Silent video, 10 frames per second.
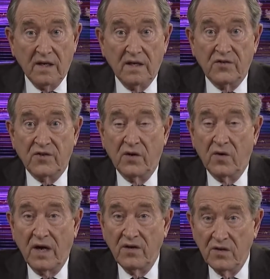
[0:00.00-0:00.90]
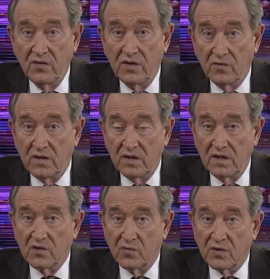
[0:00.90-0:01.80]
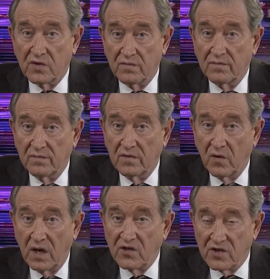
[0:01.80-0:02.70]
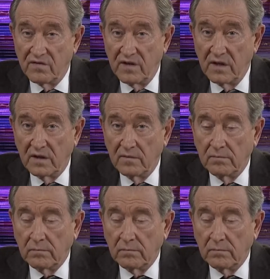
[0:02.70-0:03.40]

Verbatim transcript: So I knew that this was quite severe.